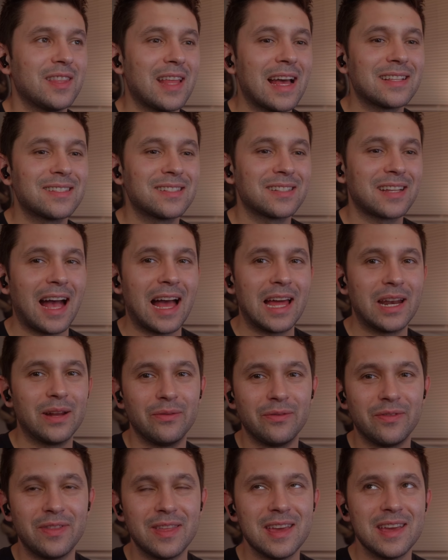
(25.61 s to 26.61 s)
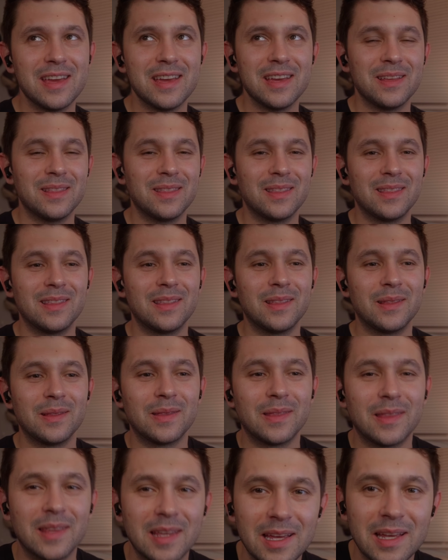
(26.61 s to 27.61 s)
that's kind of the
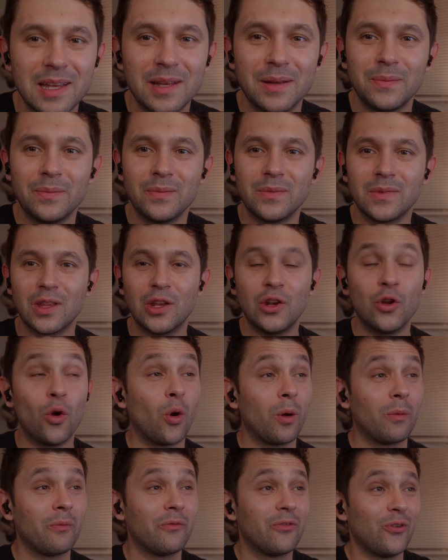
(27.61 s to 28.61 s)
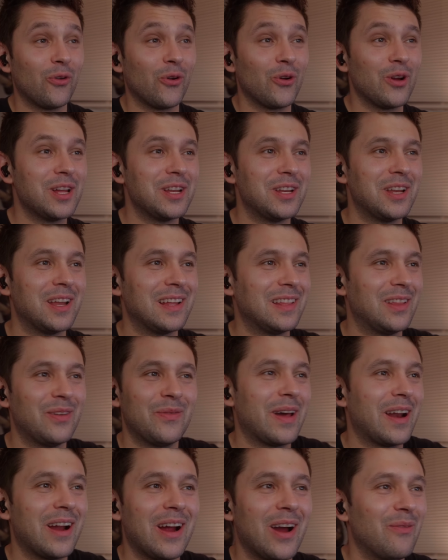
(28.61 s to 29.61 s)
norm for it. And no
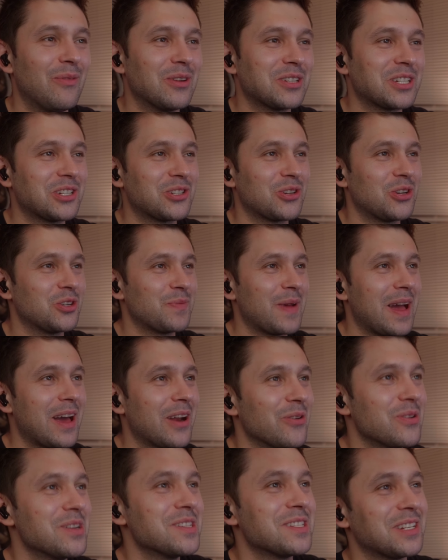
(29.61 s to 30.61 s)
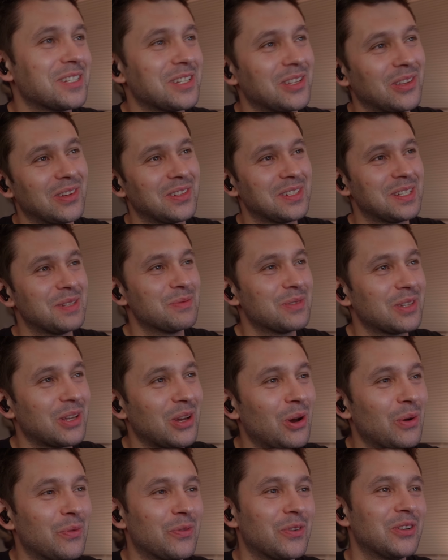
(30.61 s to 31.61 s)
matter how much I charge batteries, it only seems to
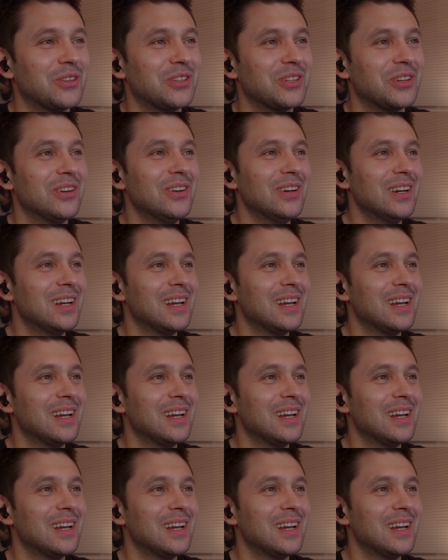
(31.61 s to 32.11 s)
go up for a 2.